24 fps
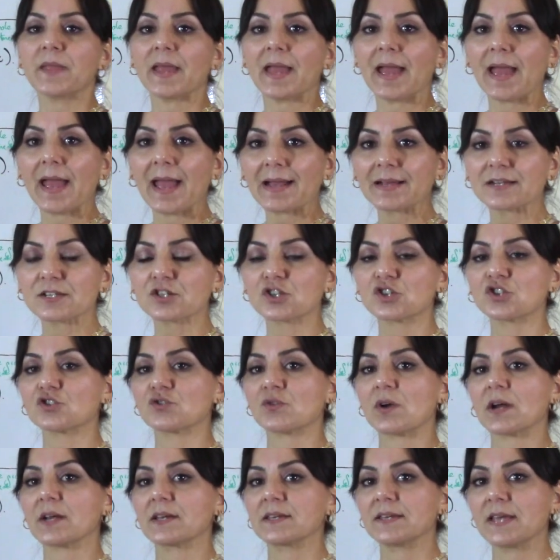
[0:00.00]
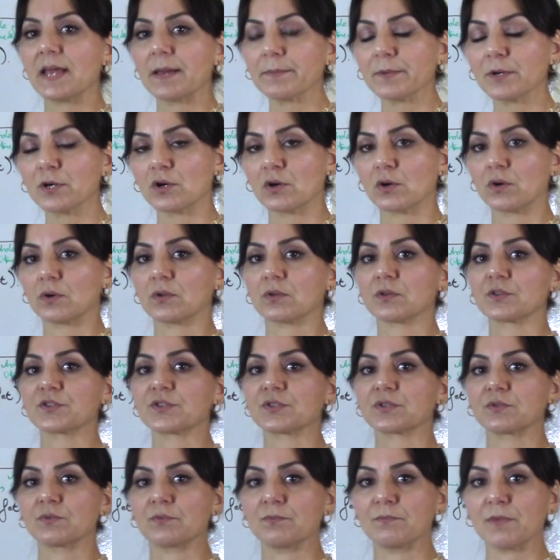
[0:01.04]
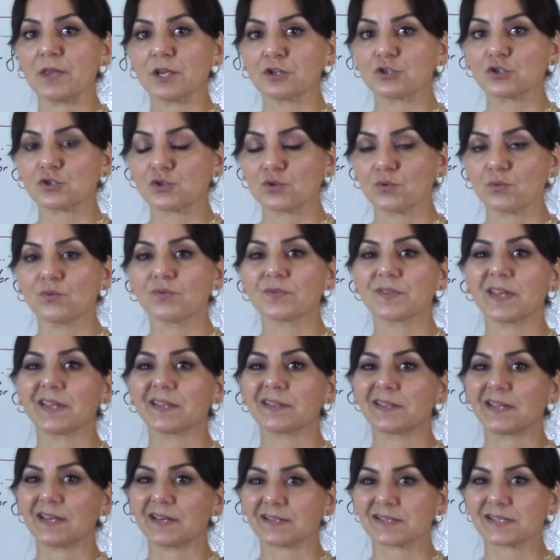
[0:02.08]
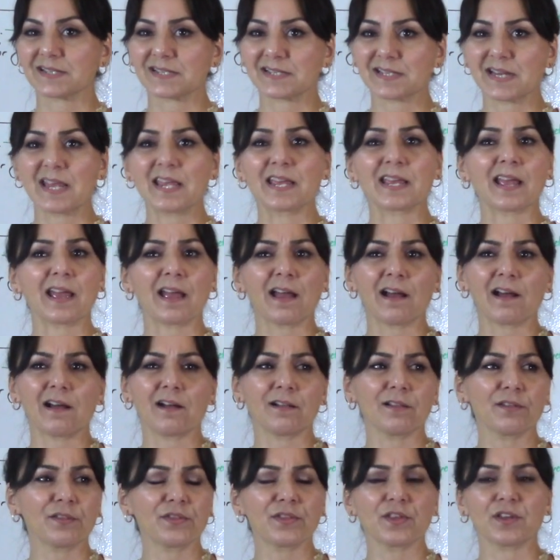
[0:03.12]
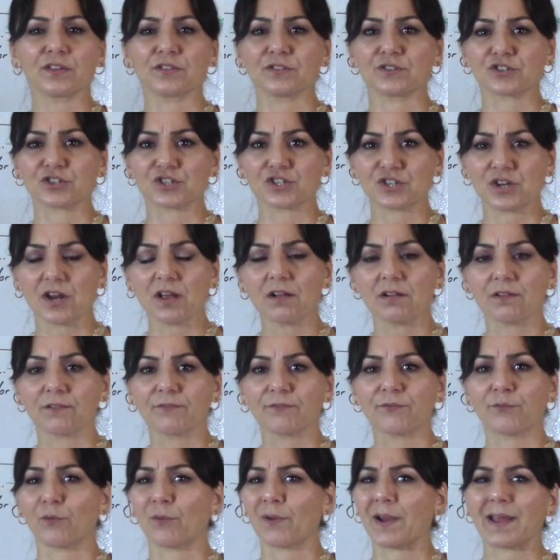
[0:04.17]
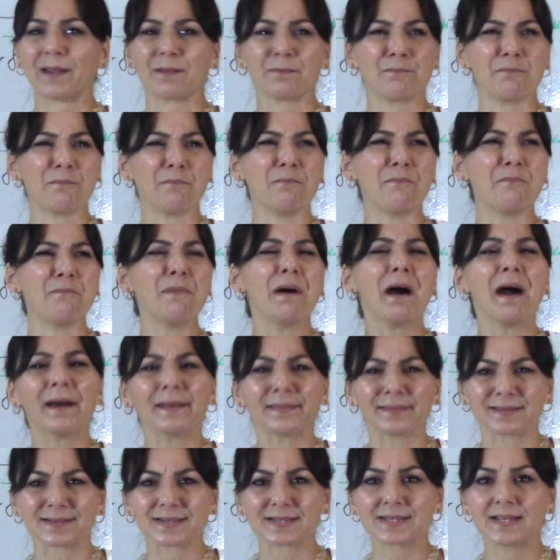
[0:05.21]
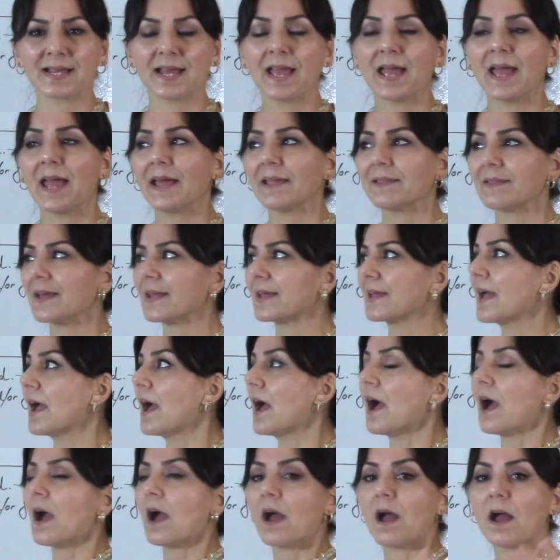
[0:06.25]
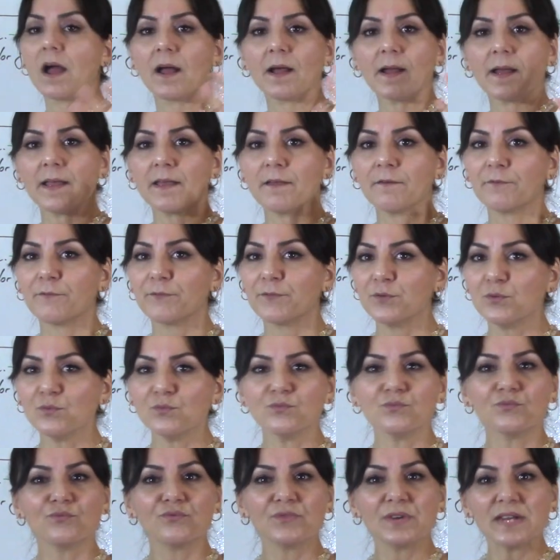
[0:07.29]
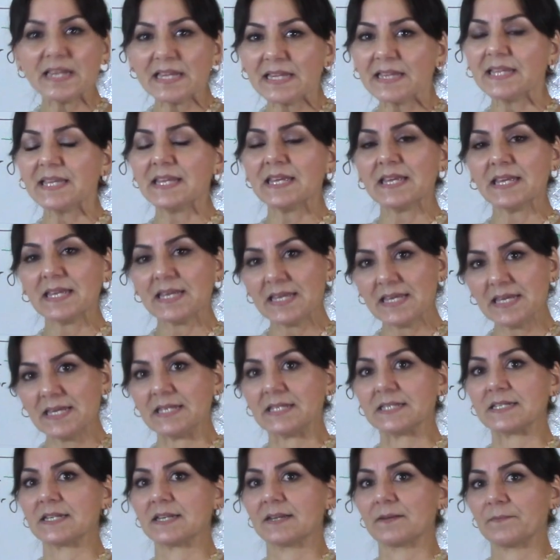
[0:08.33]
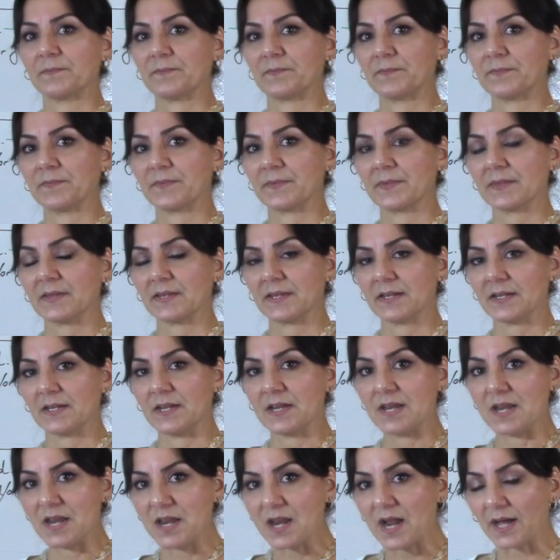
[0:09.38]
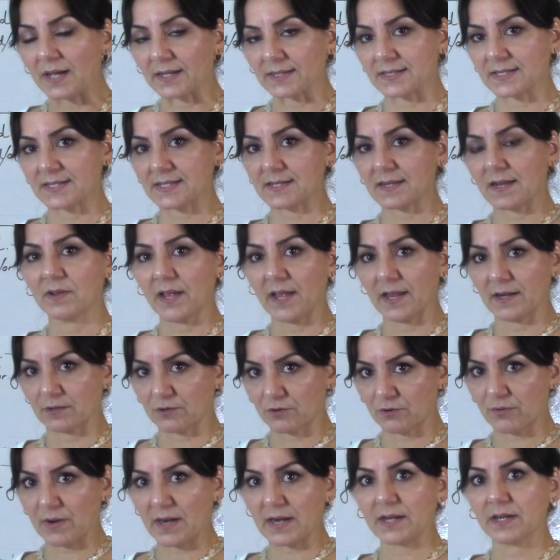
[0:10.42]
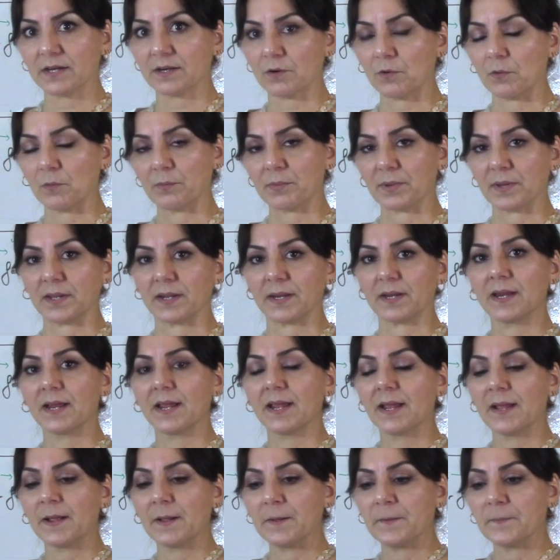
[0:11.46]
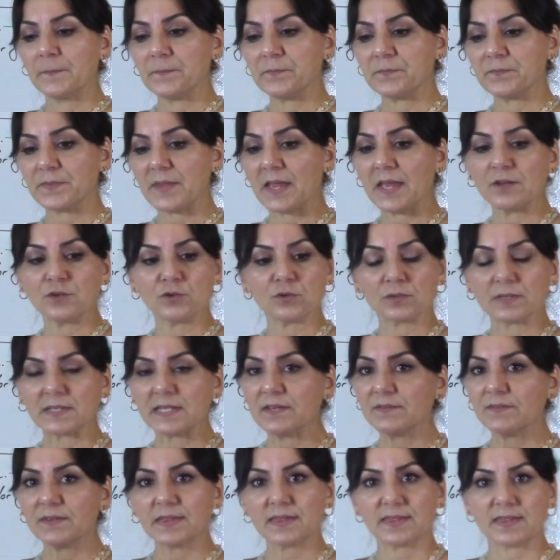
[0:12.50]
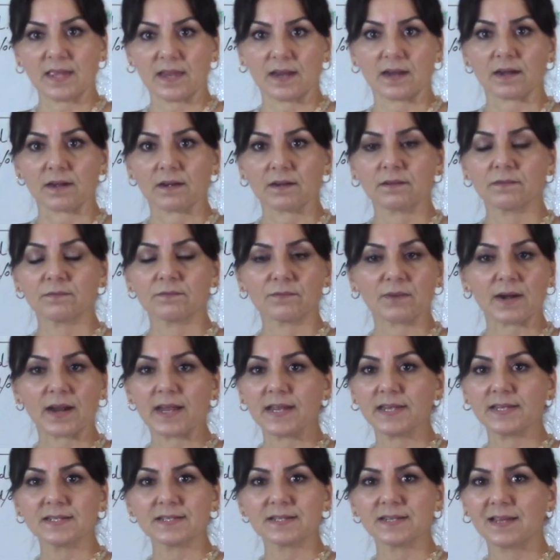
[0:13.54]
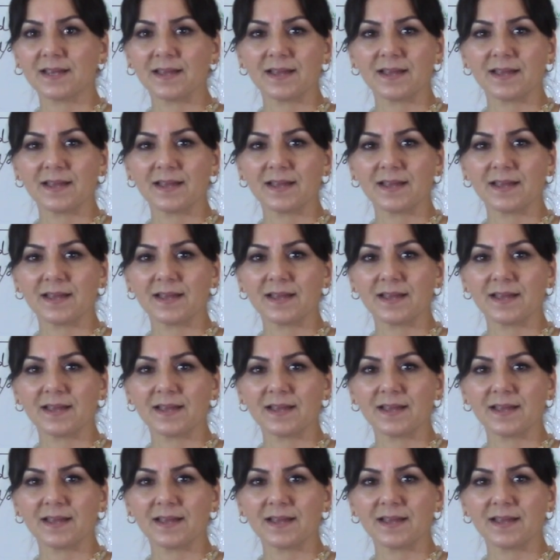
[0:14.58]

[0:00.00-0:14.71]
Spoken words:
extra chemicals to make sure that they're staying healthy on the shelf for like months. Like, if you really eat nuts and crack it open and you leave it there, right,